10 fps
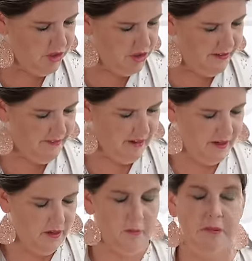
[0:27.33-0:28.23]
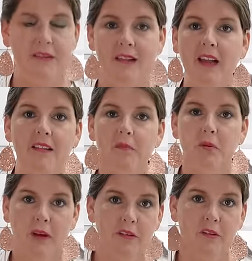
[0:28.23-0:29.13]
She said, besides
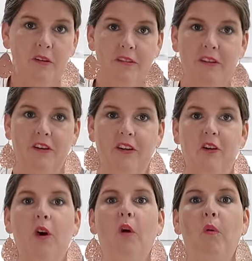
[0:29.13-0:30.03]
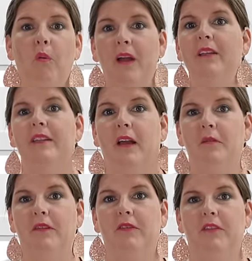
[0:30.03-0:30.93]
pretzel and cereal, what is
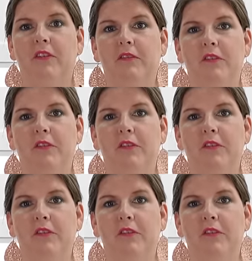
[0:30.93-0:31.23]
Abby's favorite